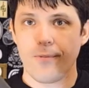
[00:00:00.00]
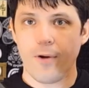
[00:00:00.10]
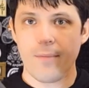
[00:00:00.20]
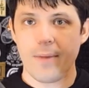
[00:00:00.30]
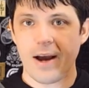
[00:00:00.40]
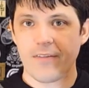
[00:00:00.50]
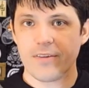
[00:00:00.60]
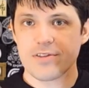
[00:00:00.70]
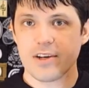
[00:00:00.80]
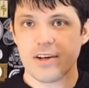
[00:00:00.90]
one mag for
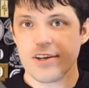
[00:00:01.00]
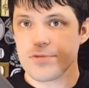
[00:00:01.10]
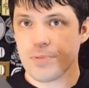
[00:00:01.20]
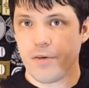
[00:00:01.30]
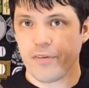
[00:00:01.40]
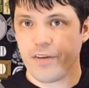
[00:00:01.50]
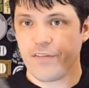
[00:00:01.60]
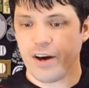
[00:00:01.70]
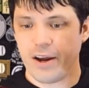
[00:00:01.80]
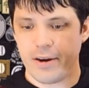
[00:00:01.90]
this gun is perfectly
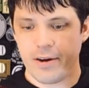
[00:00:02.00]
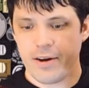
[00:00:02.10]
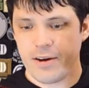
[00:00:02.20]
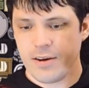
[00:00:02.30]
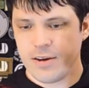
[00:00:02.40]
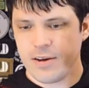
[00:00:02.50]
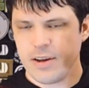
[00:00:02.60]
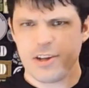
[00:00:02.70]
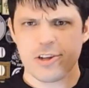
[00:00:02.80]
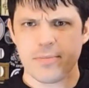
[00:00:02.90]
fine.
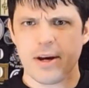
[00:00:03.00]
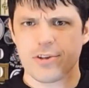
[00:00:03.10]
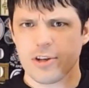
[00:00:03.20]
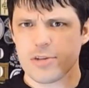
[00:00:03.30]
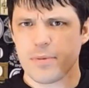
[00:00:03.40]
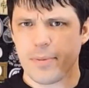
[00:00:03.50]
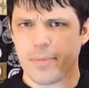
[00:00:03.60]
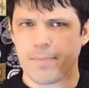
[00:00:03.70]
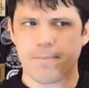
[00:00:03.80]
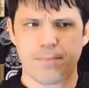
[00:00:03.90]
Additional mags will also be
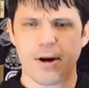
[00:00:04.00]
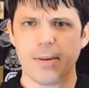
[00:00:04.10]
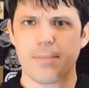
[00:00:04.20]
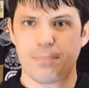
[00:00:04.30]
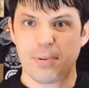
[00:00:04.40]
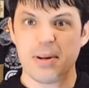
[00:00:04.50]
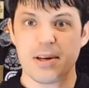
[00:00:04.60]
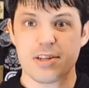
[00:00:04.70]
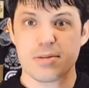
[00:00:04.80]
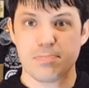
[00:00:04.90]
probably pretty
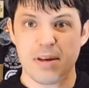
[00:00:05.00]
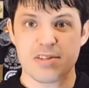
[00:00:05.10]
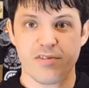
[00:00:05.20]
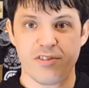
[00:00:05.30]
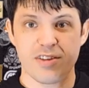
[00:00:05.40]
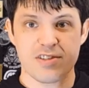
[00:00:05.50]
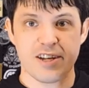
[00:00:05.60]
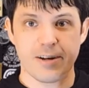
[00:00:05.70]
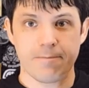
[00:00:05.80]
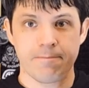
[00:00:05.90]
expensive for this
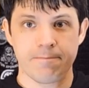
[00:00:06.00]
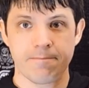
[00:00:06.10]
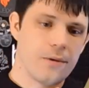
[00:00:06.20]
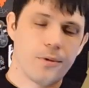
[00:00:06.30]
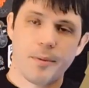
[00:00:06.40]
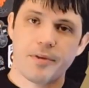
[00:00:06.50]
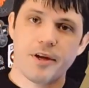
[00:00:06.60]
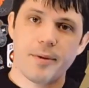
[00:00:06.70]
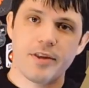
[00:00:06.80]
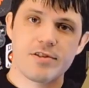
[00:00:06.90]
gun. One more thing
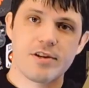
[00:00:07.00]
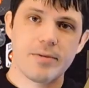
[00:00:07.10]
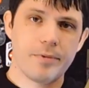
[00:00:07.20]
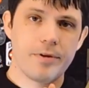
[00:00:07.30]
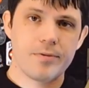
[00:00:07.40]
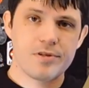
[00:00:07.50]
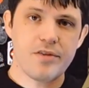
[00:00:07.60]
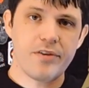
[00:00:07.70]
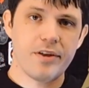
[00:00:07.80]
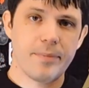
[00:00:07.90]
about this gun, when you
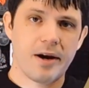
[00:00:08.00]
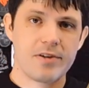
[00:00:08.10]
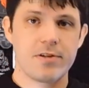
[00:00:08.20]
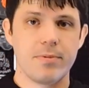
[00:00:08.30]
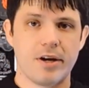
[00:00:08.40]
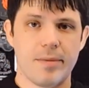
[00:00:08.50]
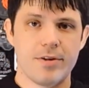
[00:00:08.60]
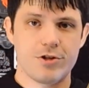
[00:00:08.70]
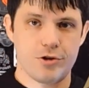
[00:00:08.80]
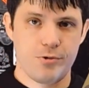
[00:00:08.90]
receive it in the box, it will come
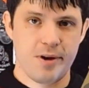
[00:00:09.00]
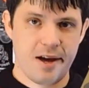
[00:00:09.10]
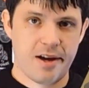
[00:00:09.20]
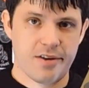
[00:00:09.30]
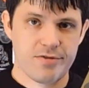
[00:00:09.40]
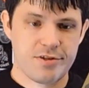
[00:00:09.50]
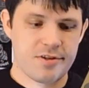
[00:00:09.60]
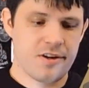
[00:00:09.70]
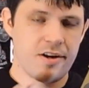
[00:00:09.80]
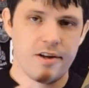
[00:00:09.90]
in 2 halves.
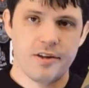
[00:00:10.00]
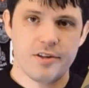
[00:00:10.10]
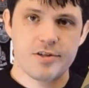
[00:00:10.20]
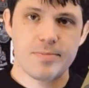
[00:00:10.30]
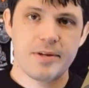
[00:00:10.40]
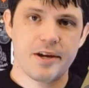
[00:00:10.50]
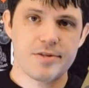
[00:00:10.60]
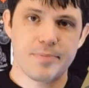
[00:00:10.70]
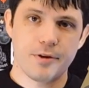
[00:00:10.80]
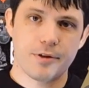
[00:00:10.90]
This is because
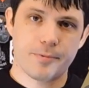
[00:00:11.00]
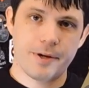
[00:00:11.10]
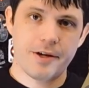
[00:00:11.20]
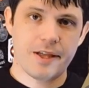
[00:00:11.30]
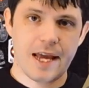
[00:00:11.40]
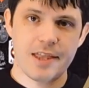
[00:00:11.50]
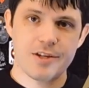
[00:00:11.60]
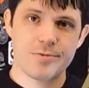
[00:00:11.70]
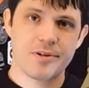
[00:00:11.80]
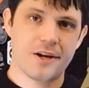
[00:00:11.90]
both the reel and
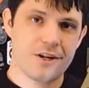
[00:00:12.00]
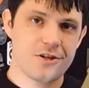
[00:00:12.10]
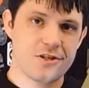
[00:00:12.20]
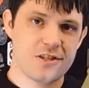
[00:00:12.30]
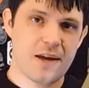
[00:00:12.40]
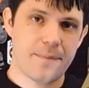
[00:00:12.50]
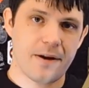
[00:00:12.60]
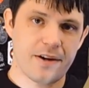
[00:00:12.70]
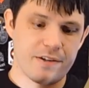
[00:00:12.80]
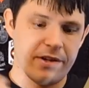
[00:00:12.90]
this one can actually
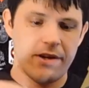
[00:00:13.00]
separate.